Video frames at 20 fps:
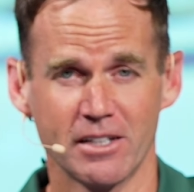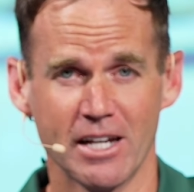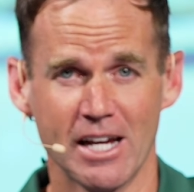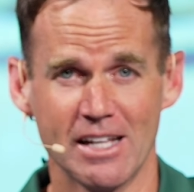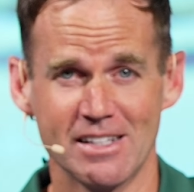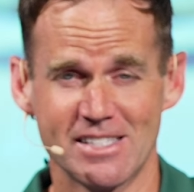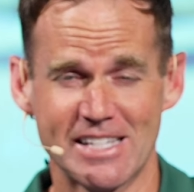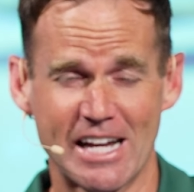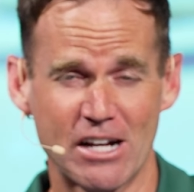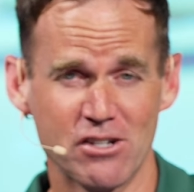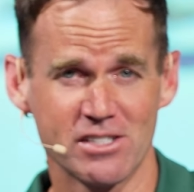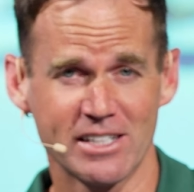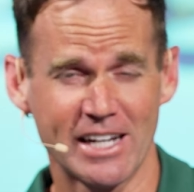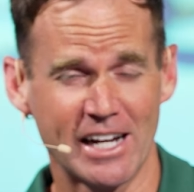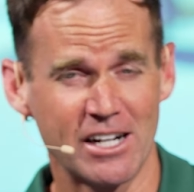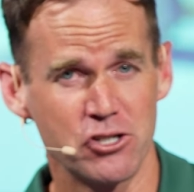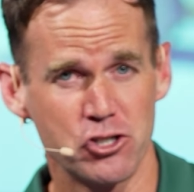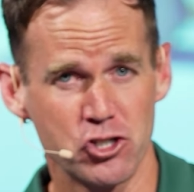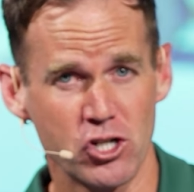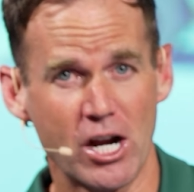Okay, it sounds
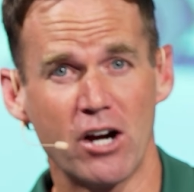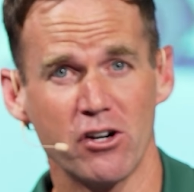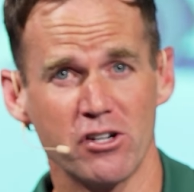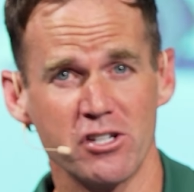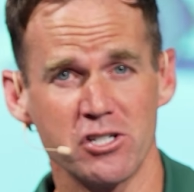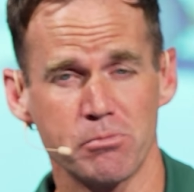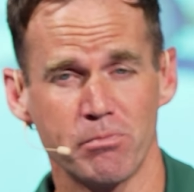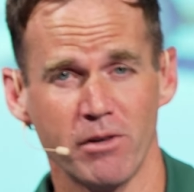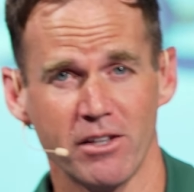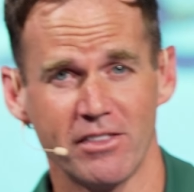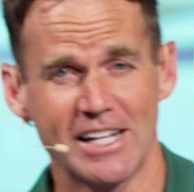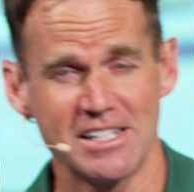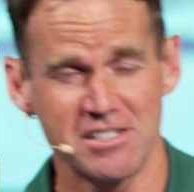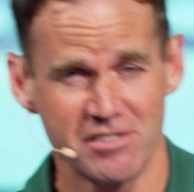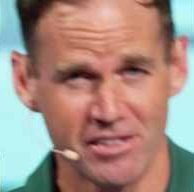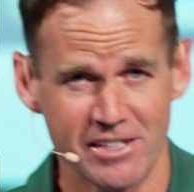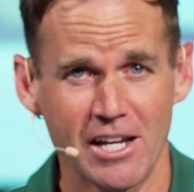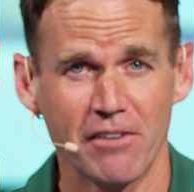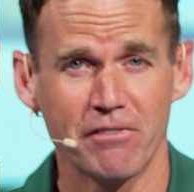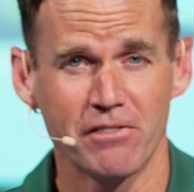kind of childish, but
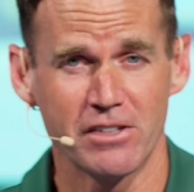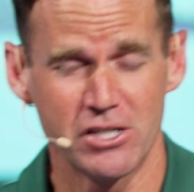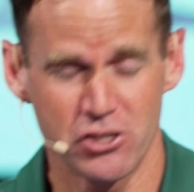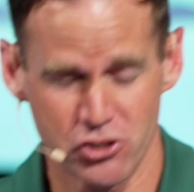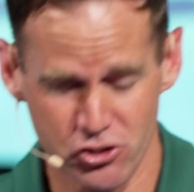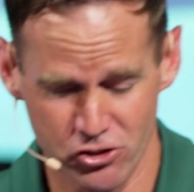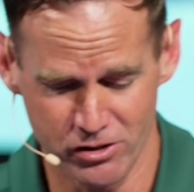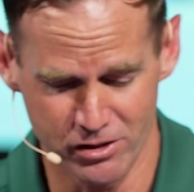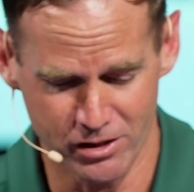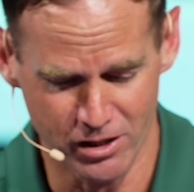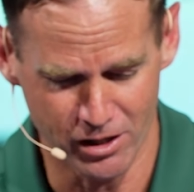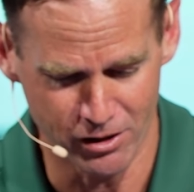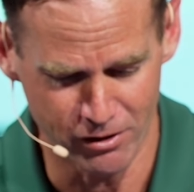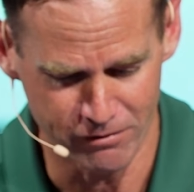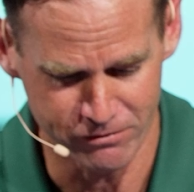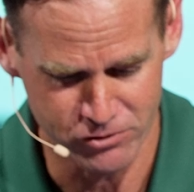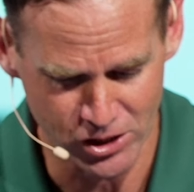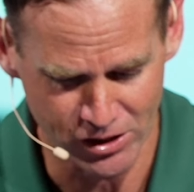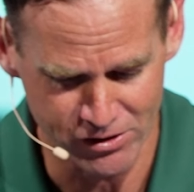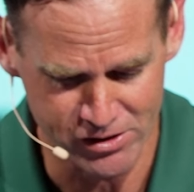that's the definition
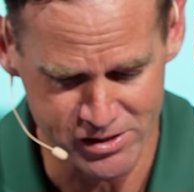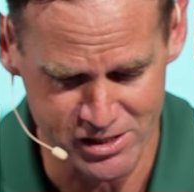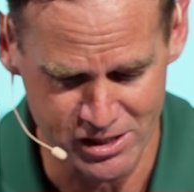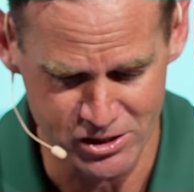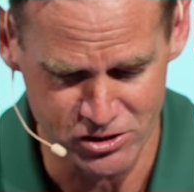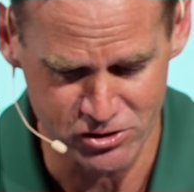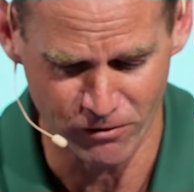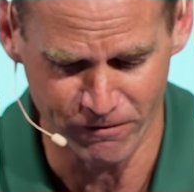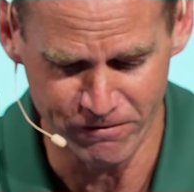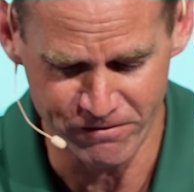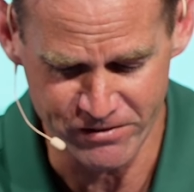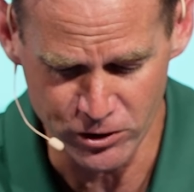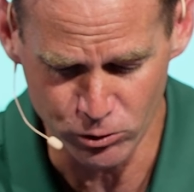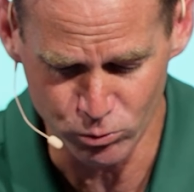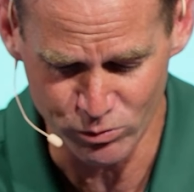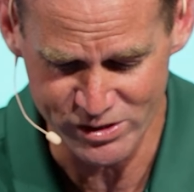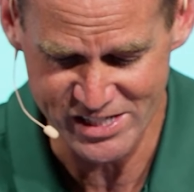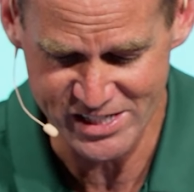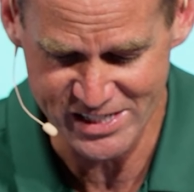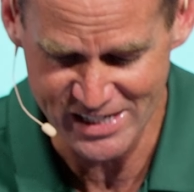of jealousy to
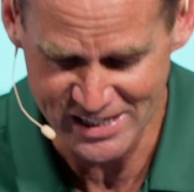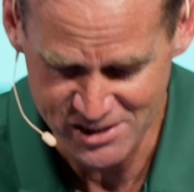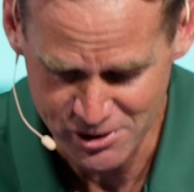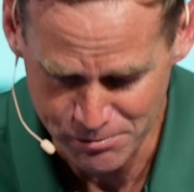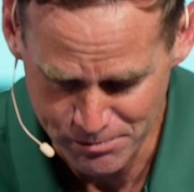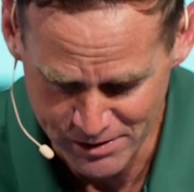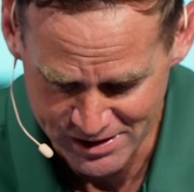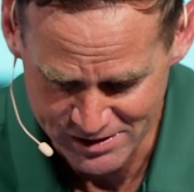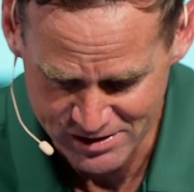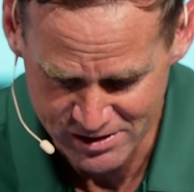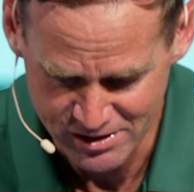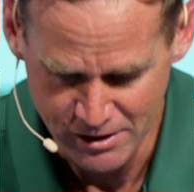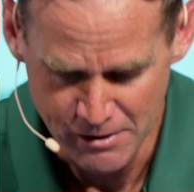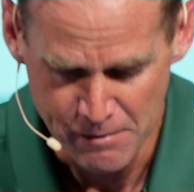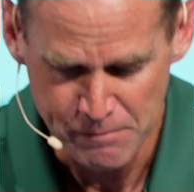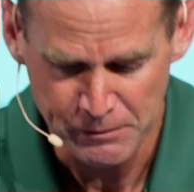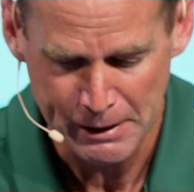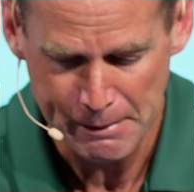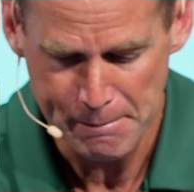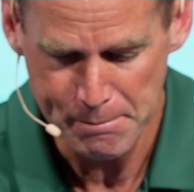feel resentment,
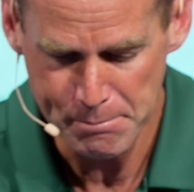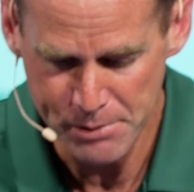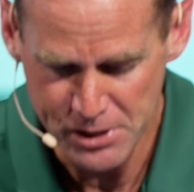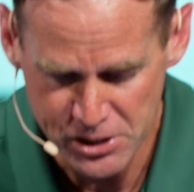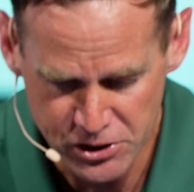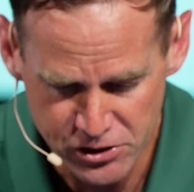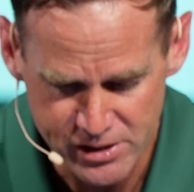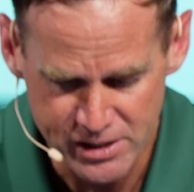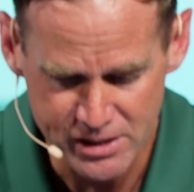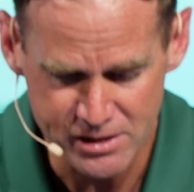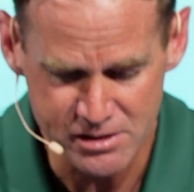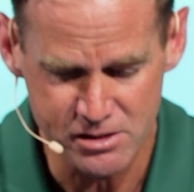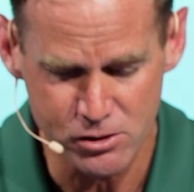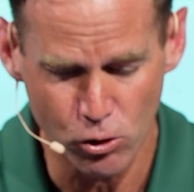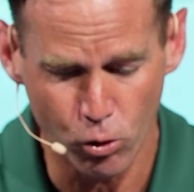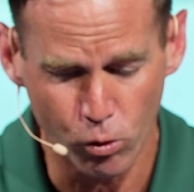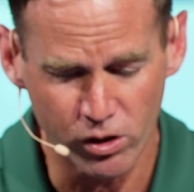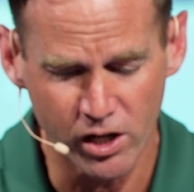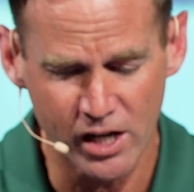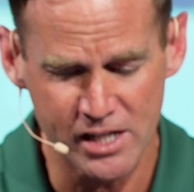bitterness,
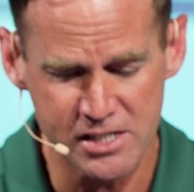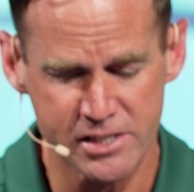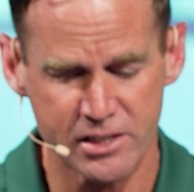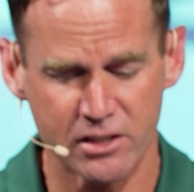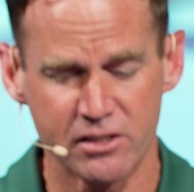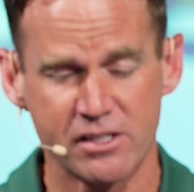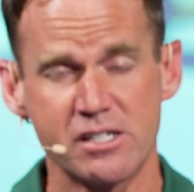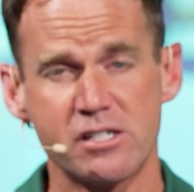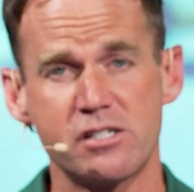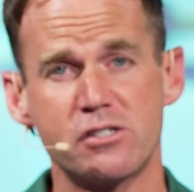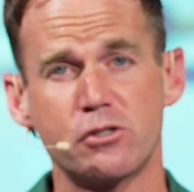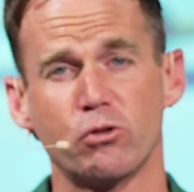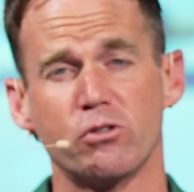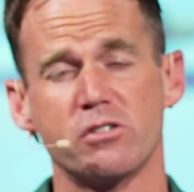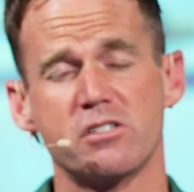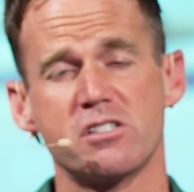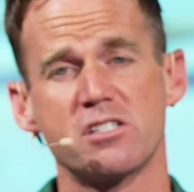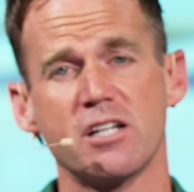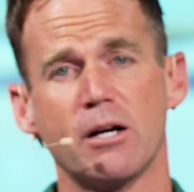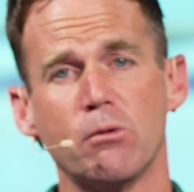or hostility
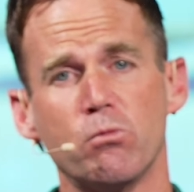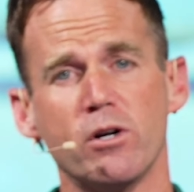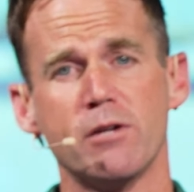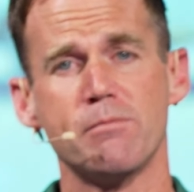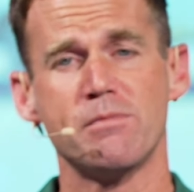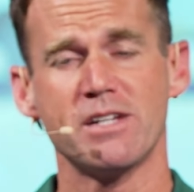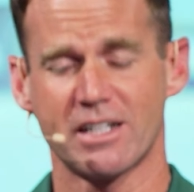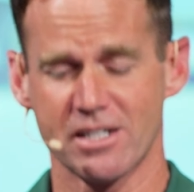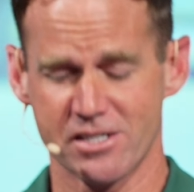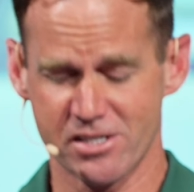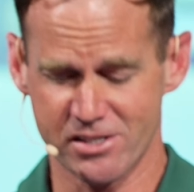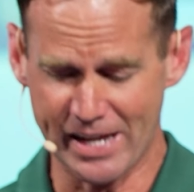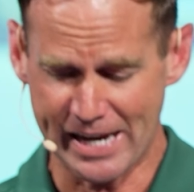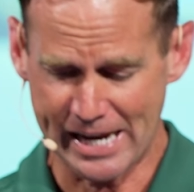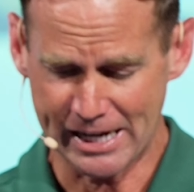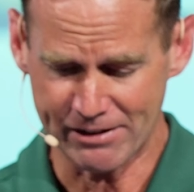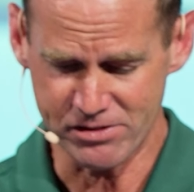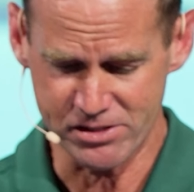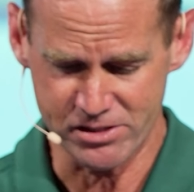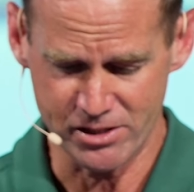towards someone because they
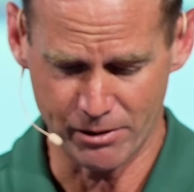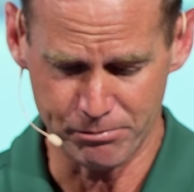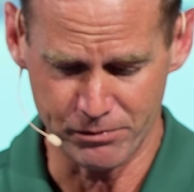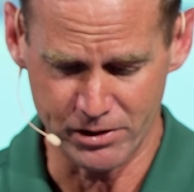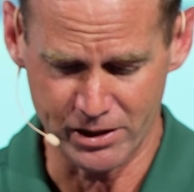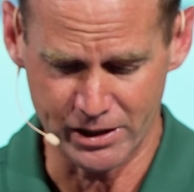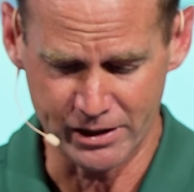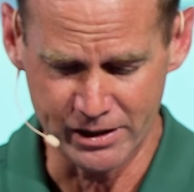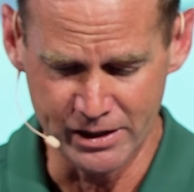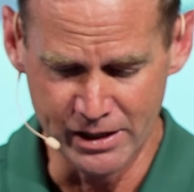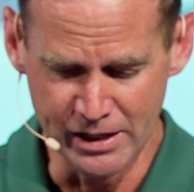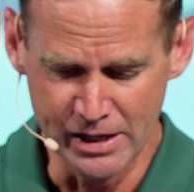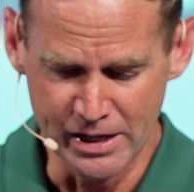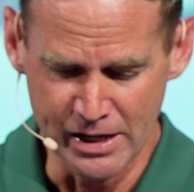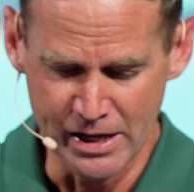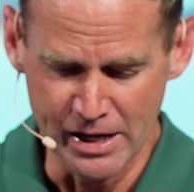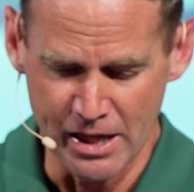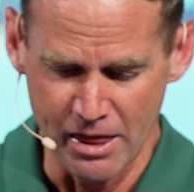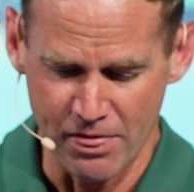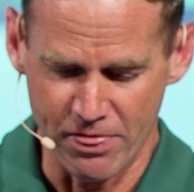have something
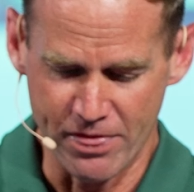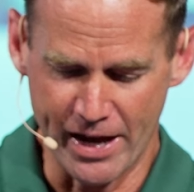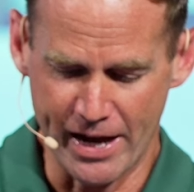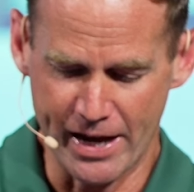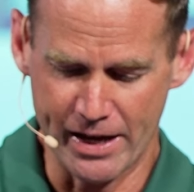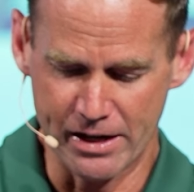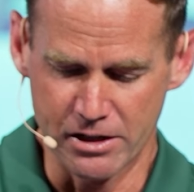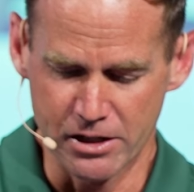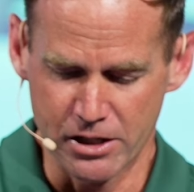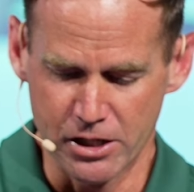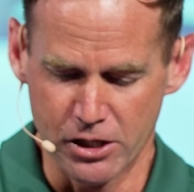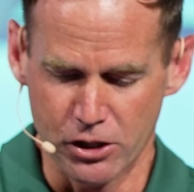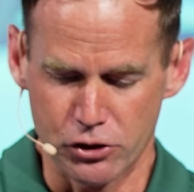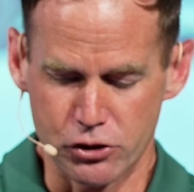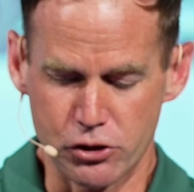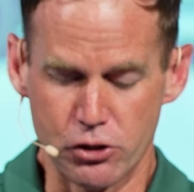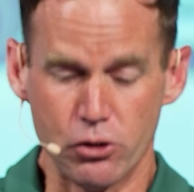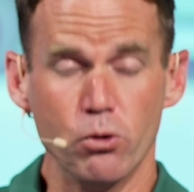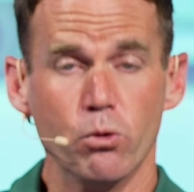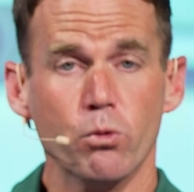that
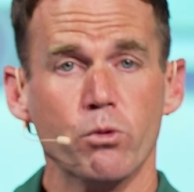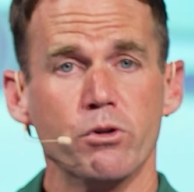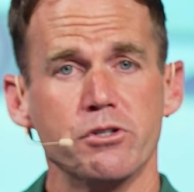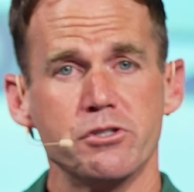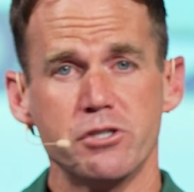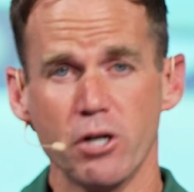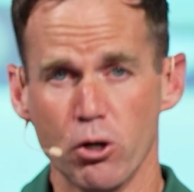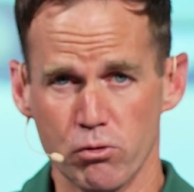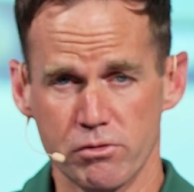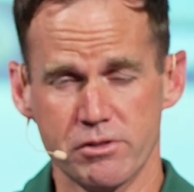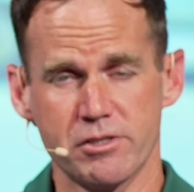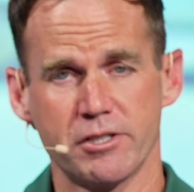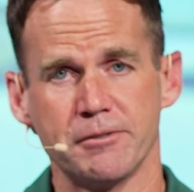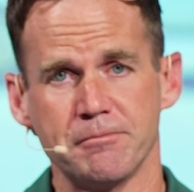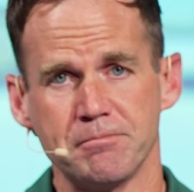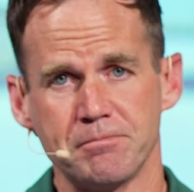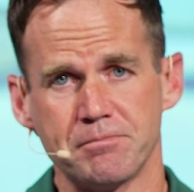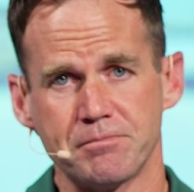you don't.